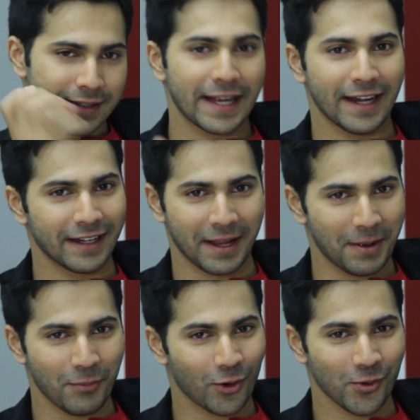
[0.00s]
say it. I,
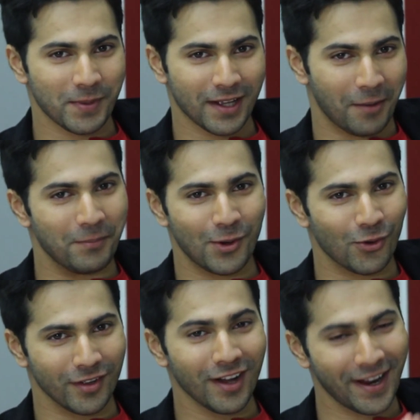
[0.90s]
am not going to be humble
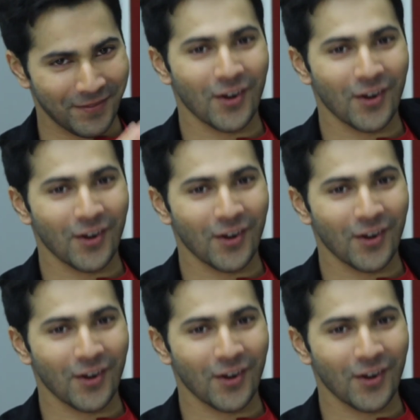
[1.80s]
over here. I